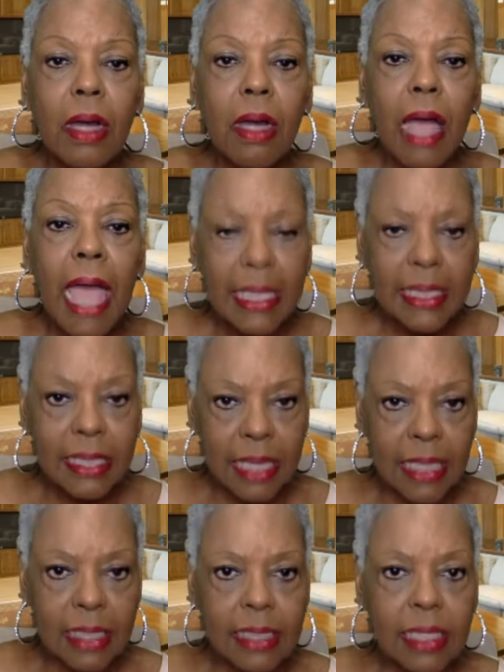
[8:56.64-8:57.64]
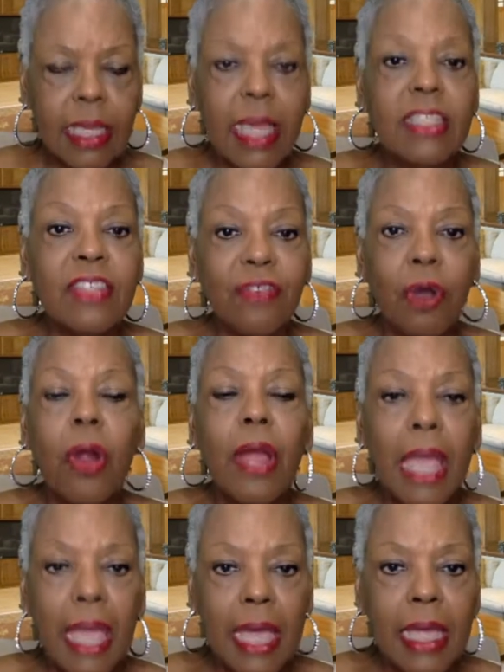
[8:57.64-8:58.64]
access as far
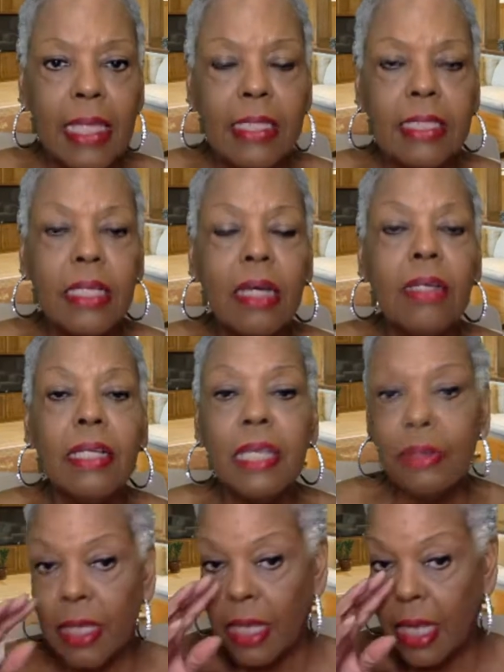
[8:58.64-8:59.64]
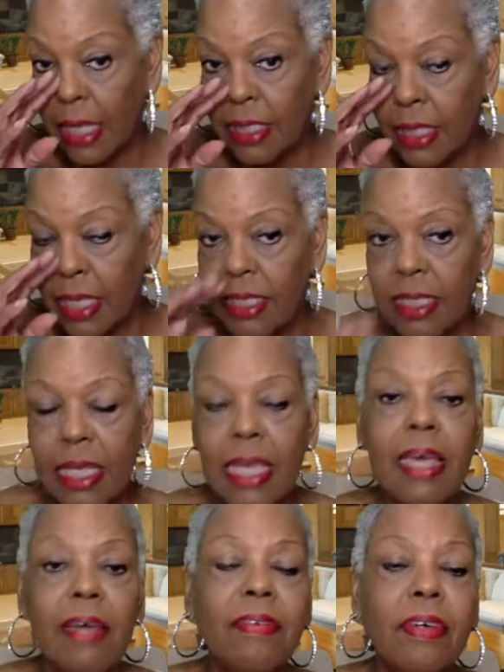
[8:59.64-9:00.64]
as internet access. They
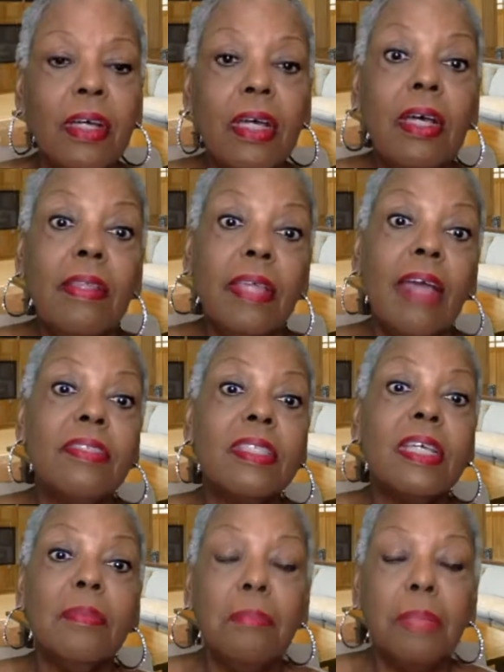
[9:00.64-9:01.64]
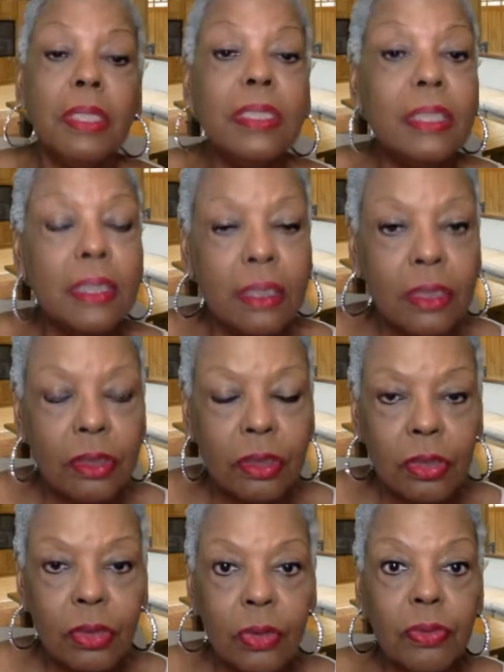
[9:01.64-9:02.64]
have sent buses to
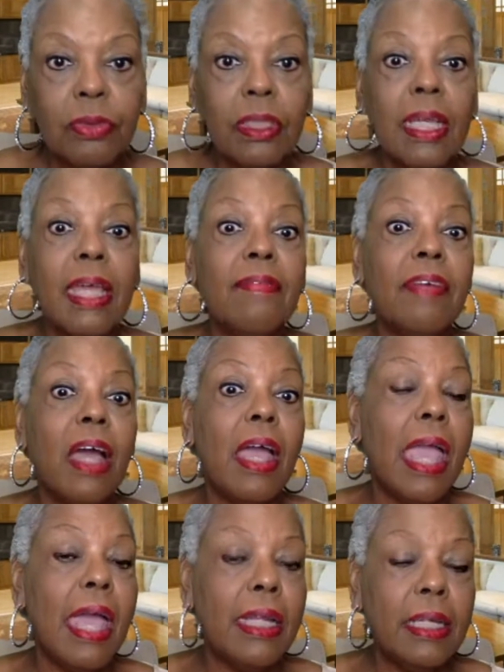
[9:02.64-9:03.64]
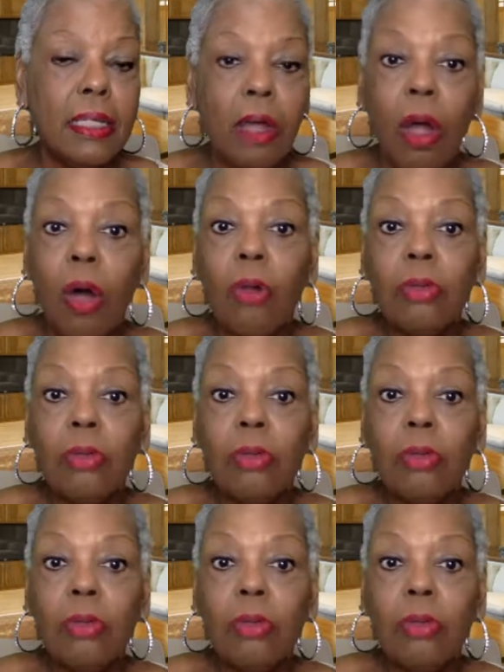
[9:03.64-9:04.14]
schools. They have added all